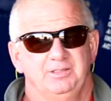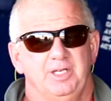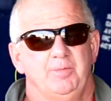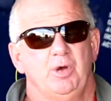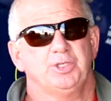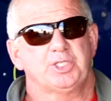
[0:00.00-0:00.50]
and
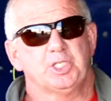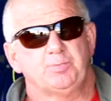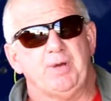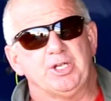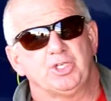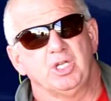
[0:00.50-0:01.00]
most
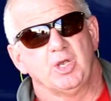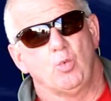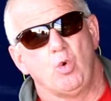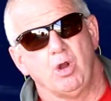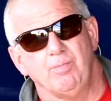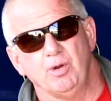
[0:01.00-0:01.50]
especially
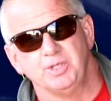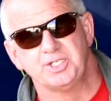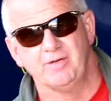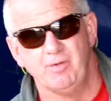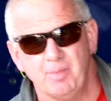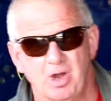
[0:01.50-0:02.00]
Warbirds
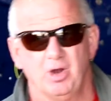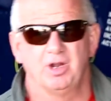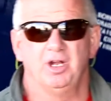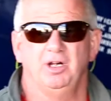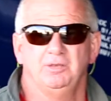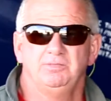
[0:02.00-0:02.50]
of America.